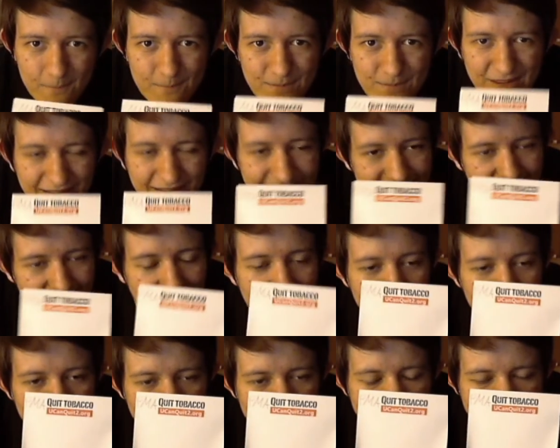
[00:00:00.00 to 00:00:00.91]
because I
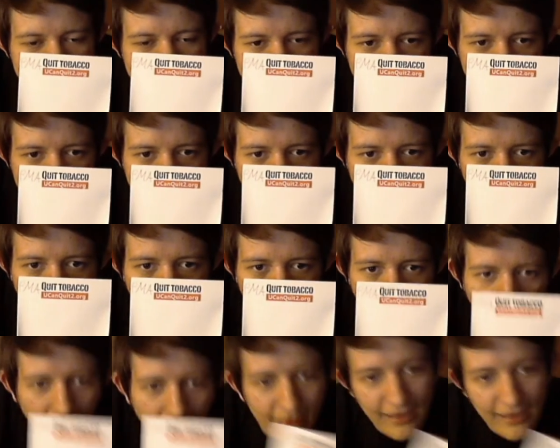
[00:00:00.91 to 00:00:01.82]
am,
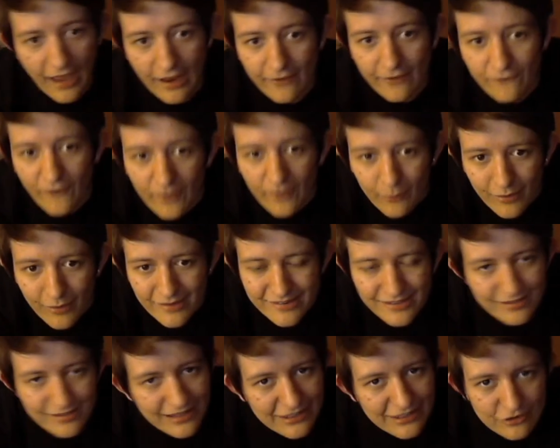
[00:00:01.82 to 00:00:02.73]
if I
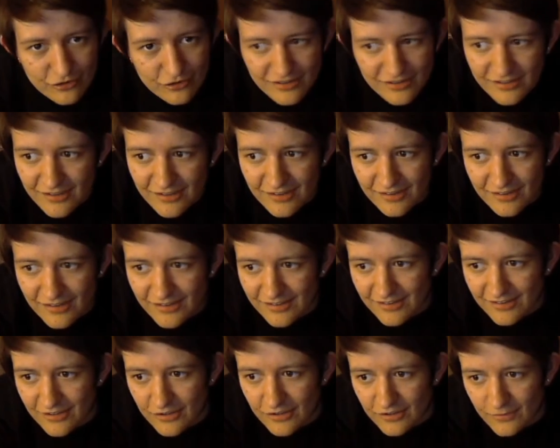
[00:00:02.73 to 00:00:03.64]
wasn't interested in this
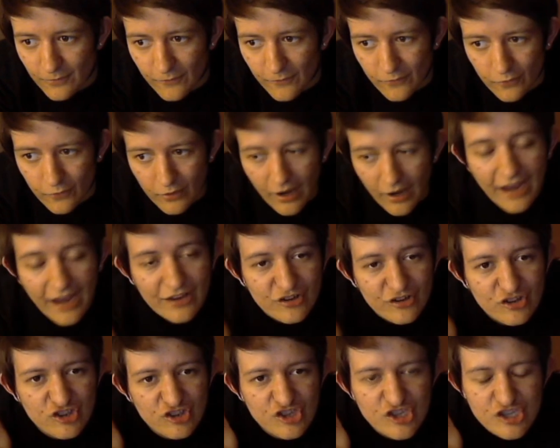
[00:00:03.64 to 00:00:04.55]
series before, I
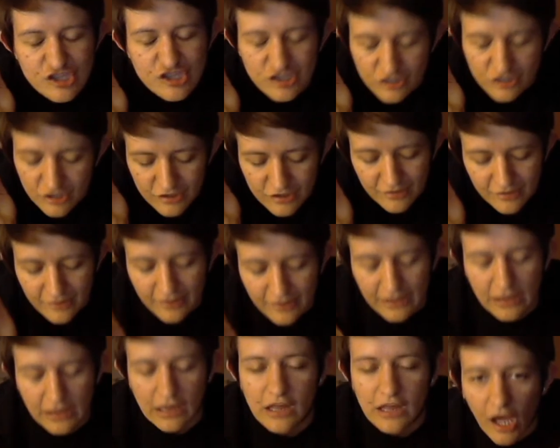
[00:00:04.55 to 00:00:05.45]

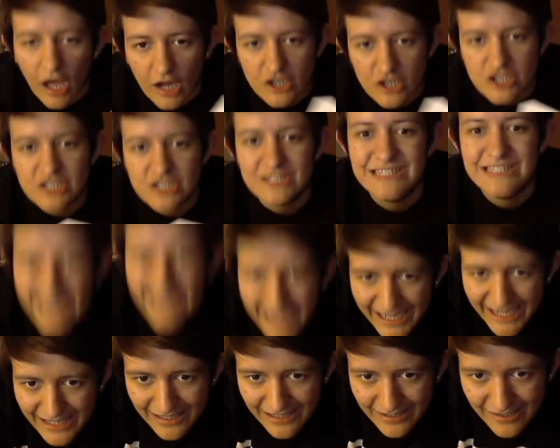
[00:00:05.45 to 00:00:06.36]
certainly, gosh
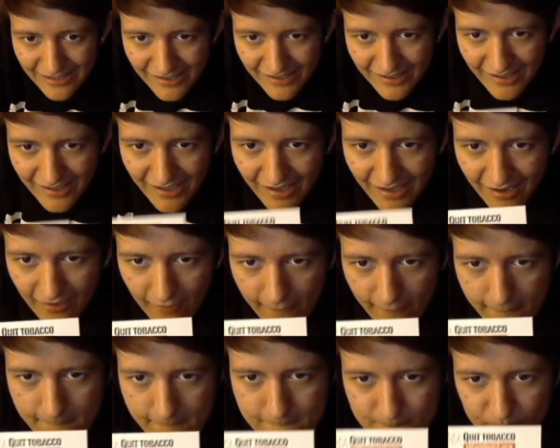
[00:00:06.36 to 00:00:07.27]
dang,
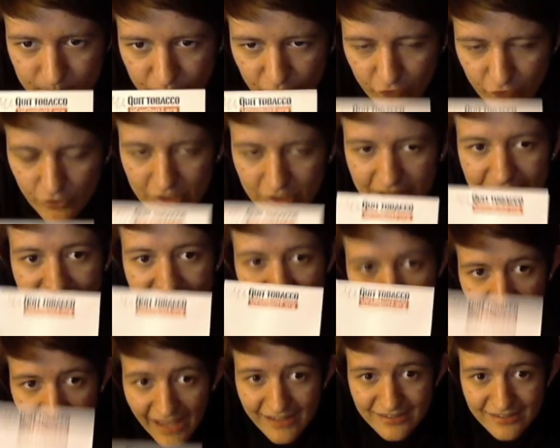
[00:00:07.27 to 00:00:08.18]
freaking
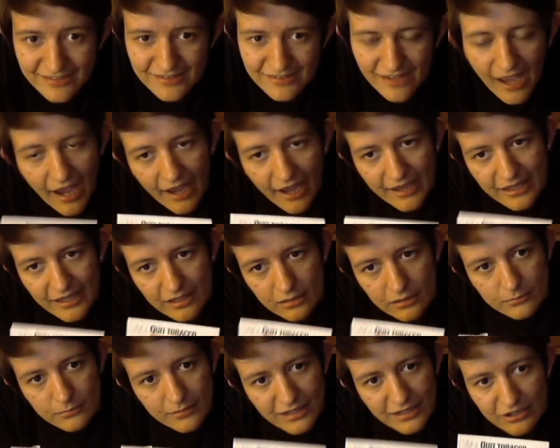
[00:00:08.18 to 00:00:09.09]
yes, I
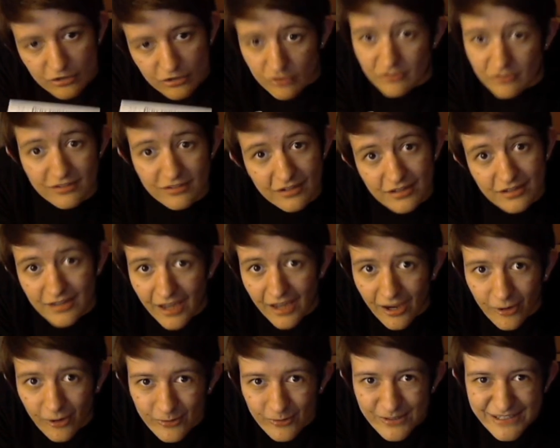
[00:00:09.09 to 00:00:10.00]
am interested
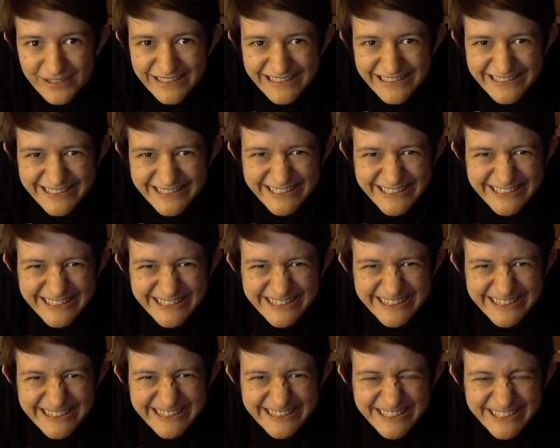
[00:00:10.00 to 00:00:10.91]
now.
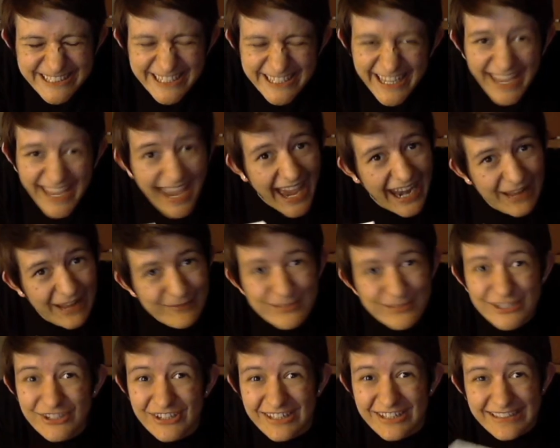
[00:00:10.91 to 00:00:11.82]
And I'm
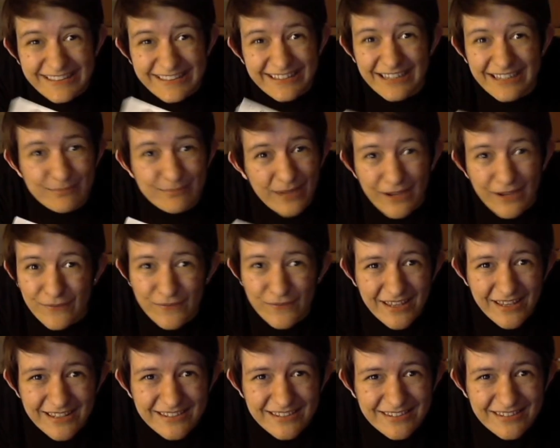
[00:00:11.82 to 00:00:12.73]
sure you can see it in my
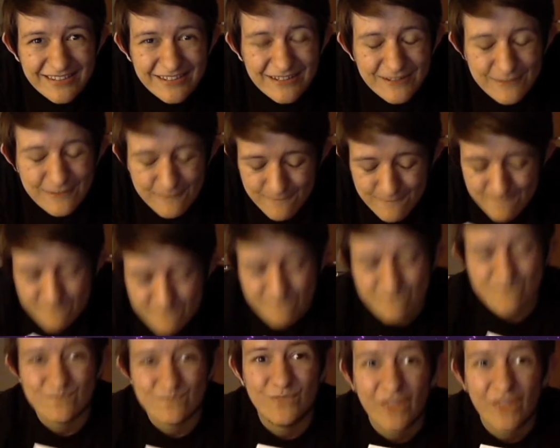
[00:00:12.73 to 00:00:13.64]
face.
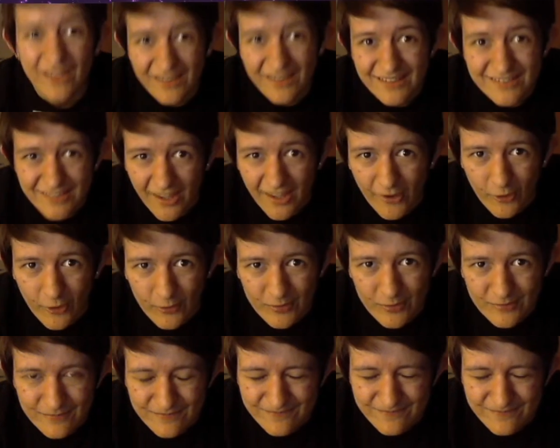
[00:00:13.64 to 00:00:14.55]
So,